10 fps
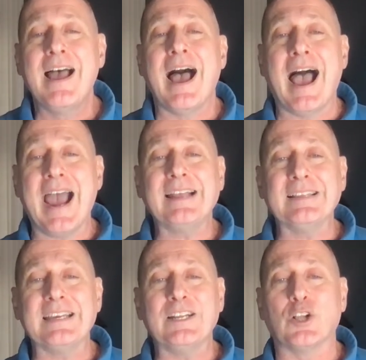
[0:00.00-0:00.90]
I
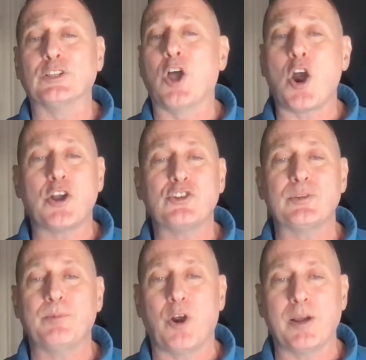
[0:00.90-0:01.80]
lead a large
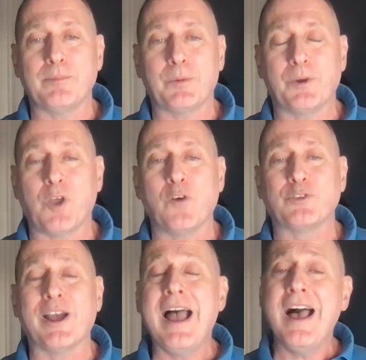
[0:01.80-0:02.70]
department with over
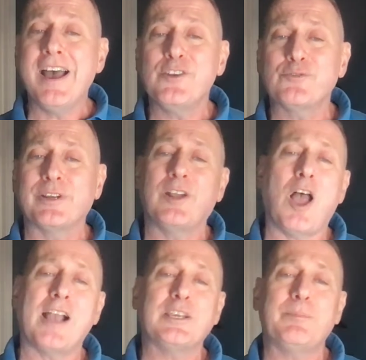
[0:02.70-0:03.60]
100
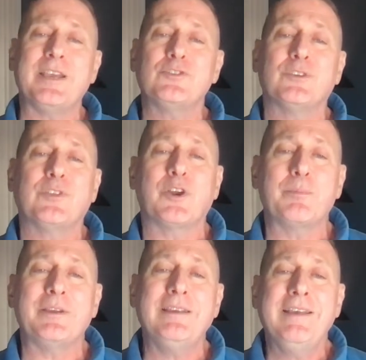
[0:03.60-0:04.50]
occupational
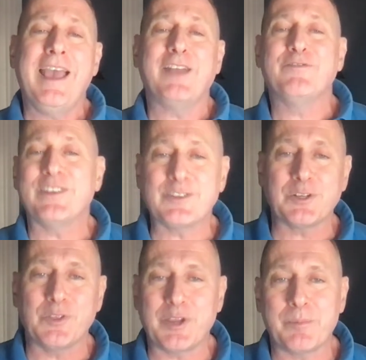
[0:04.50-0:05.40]
therapy and physical
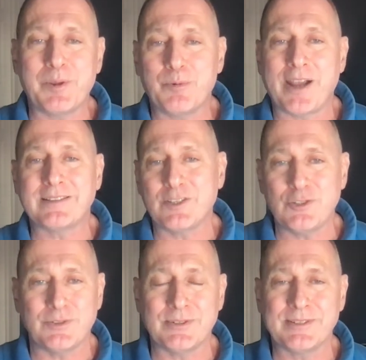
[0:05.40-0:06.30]
therapy
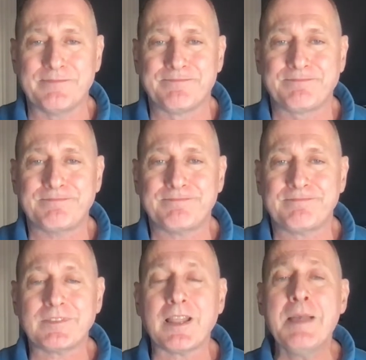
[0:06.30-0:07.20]
practitioners.
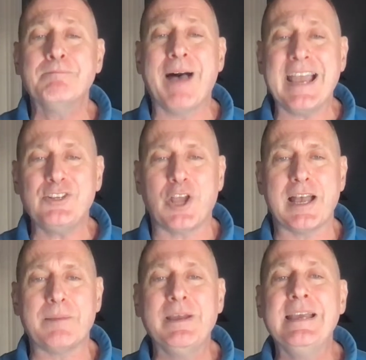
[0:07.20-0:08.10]
My
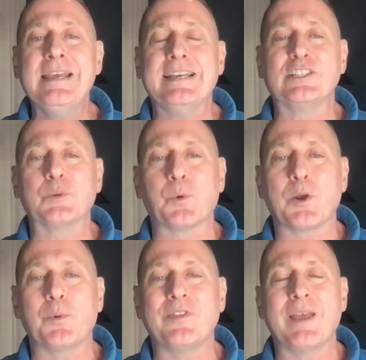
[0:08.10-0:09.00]
job is to
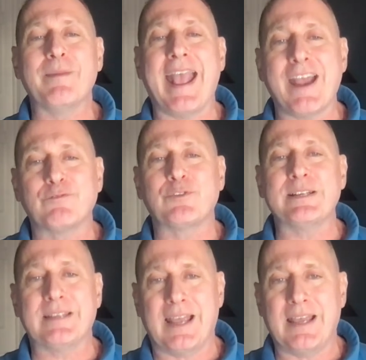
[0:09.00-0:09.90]
work with them every
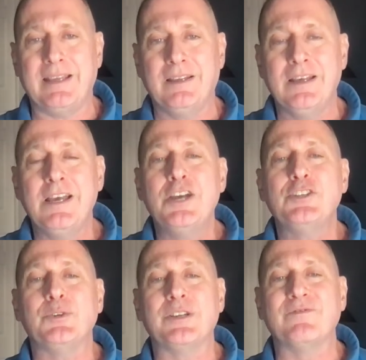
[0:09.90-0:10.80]
day
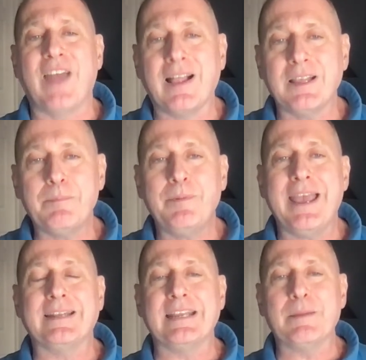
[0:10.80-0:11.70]
to develop
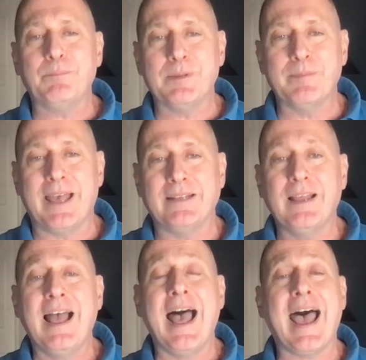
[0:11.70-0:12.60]
and implement
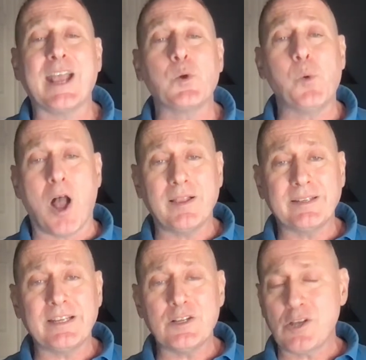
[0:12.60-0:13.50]

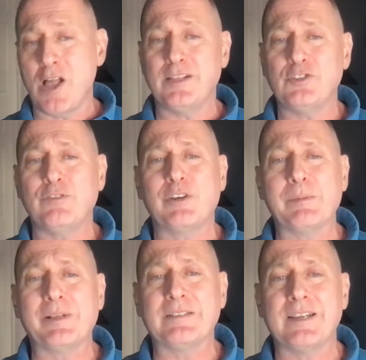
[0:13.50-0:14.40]
high-quality oncology
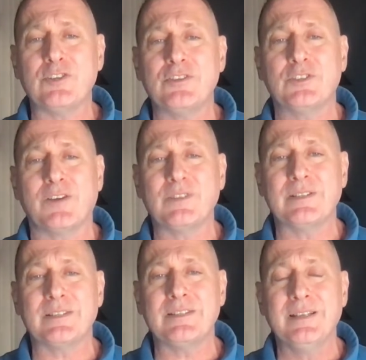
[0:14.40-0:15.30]
rehabilitation
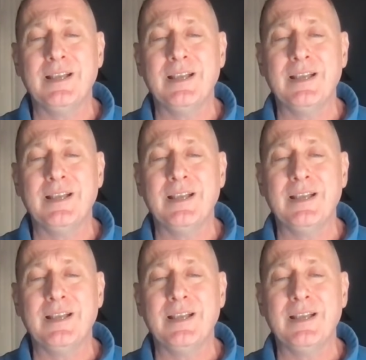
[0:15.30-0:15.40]
services,